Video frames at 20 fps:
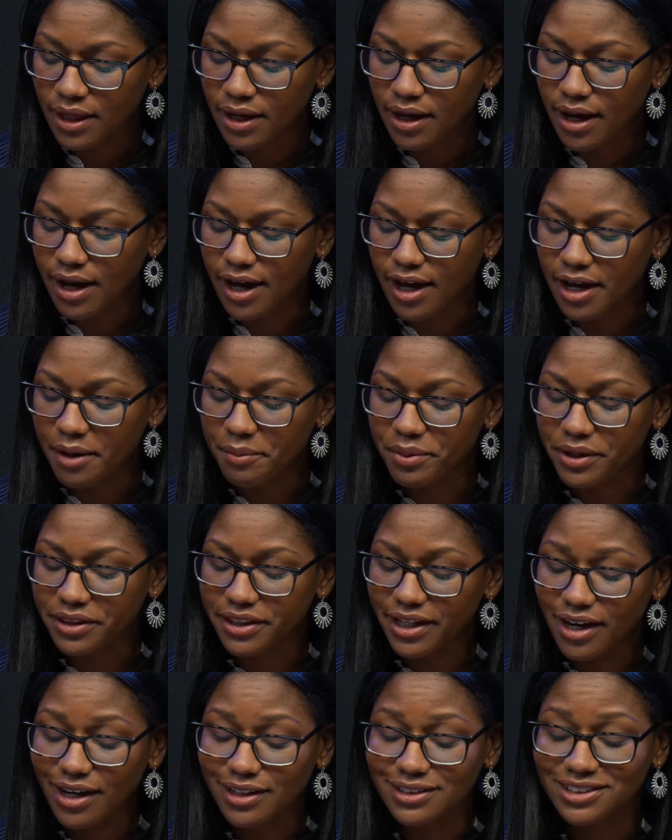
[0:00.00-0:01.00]
uh, but
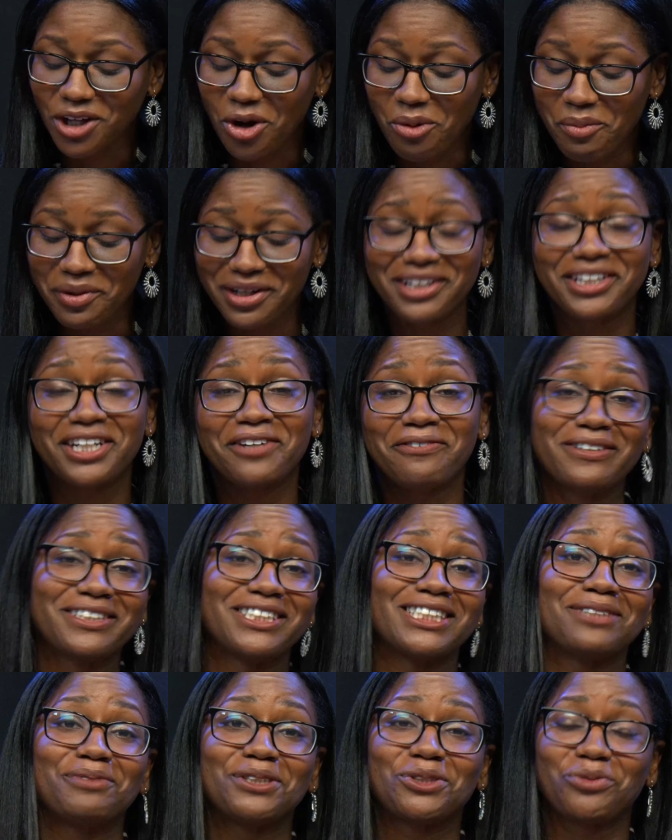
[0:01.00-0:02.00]
there are so many
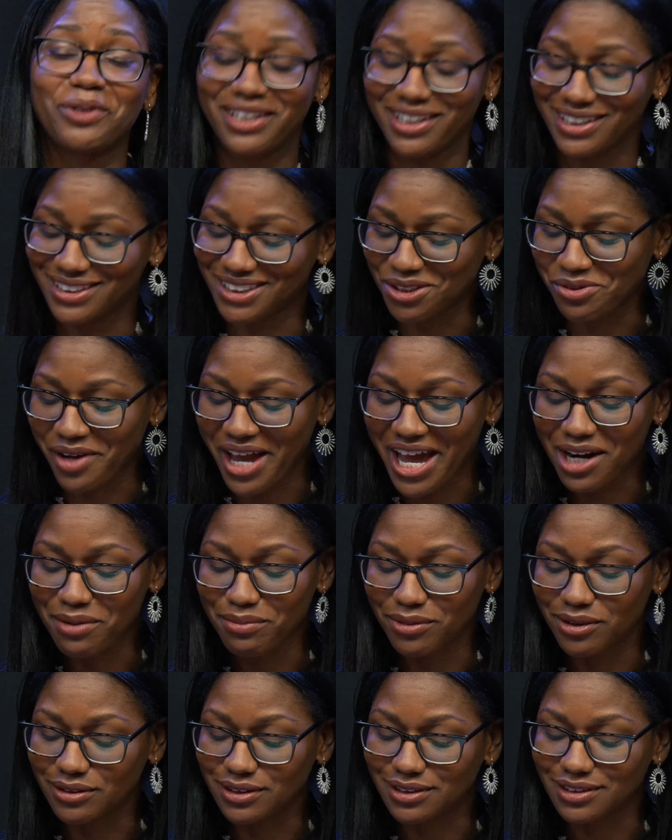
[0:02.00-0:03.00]
differences between these two
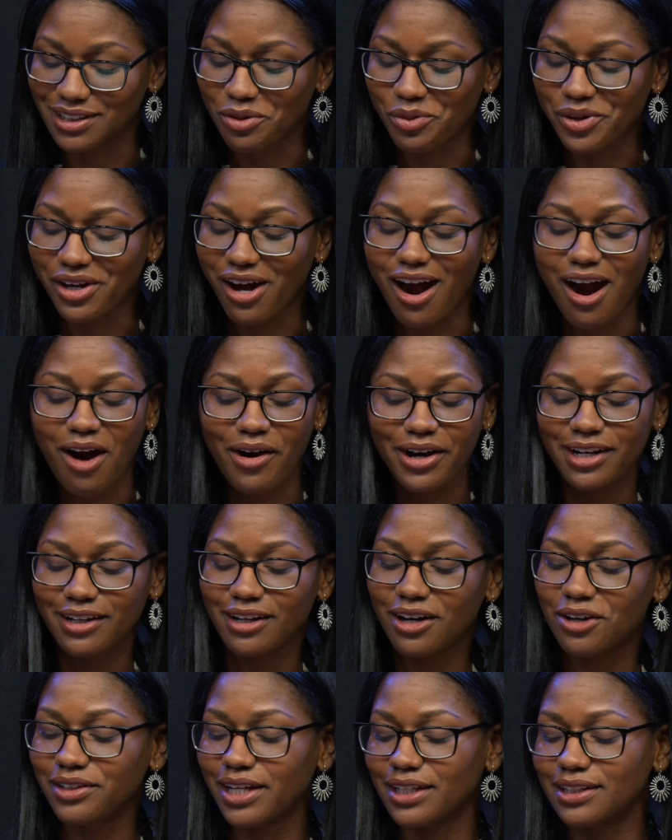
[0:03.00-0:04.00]
animals and we already
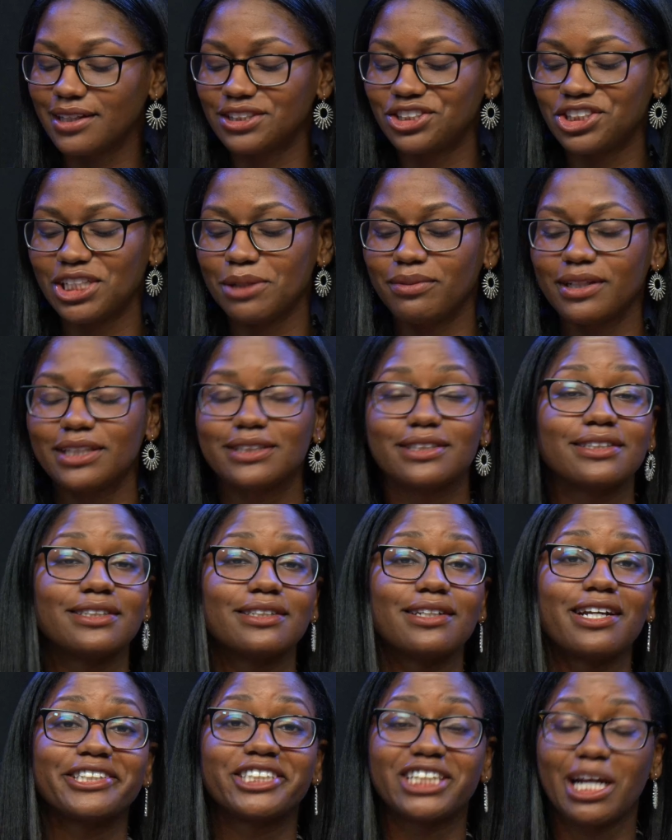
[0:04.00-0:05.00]
know that the sheep listen to
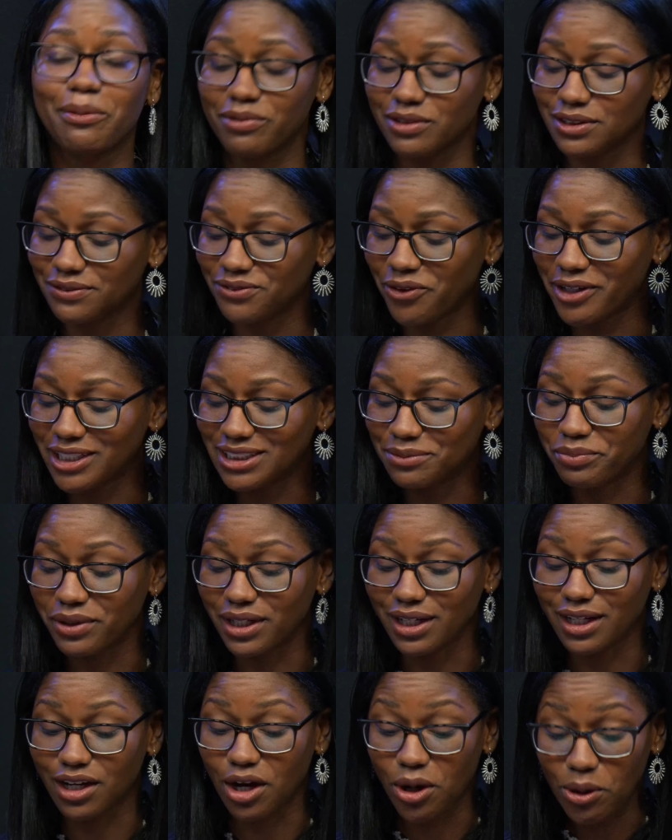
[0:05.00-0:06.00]
their shepherd's voice
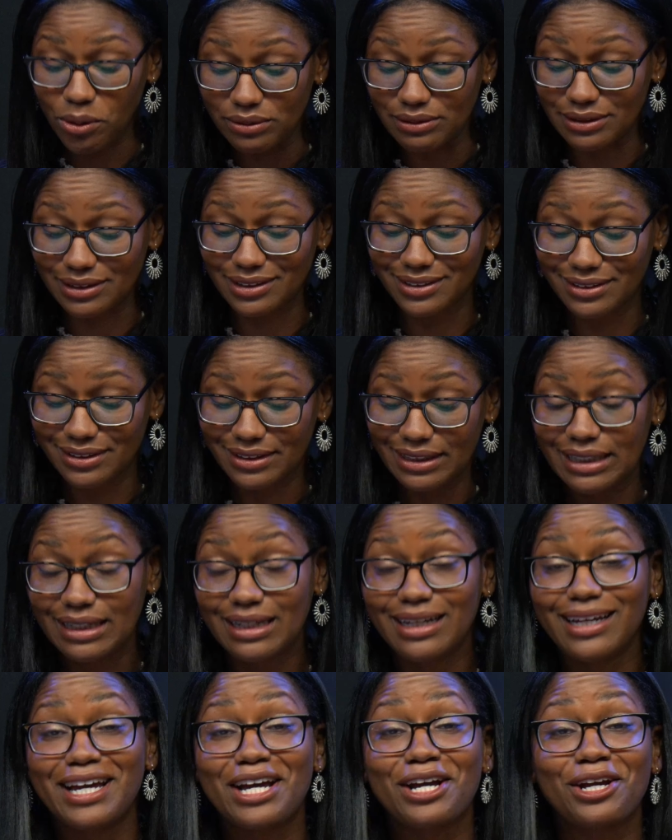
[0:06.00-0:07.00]
but goats
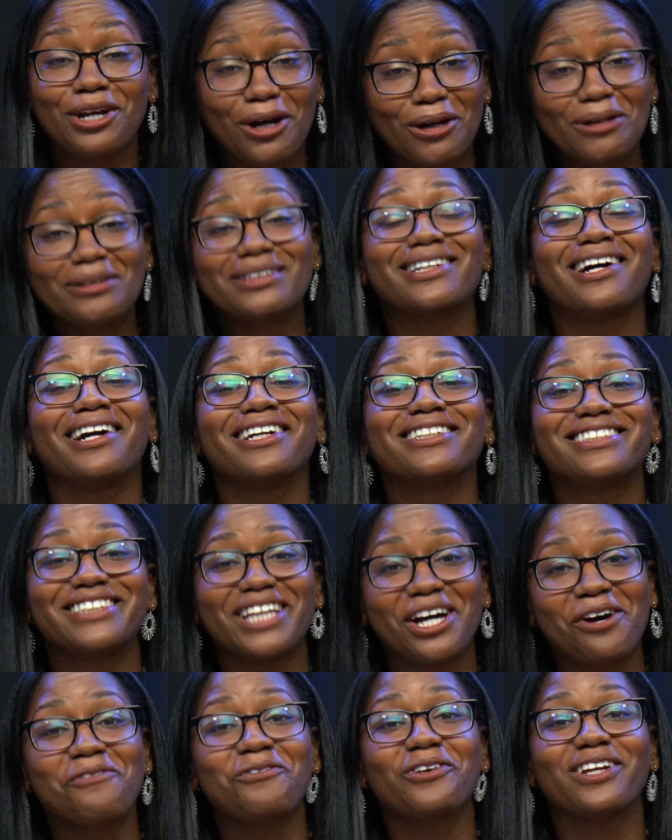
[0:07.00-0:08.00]
goats are
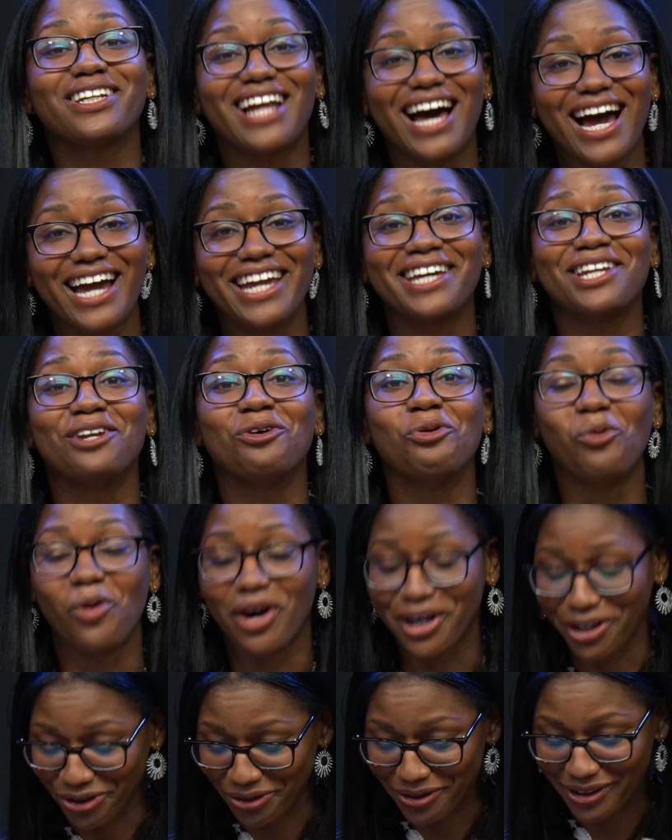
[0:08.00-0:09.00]
self-reliant
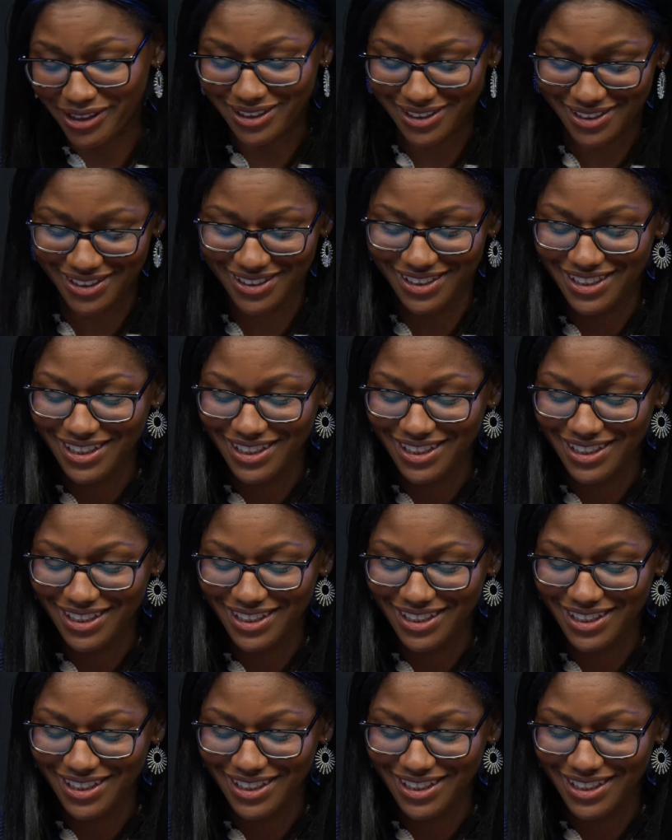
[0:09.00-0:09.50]
wanderers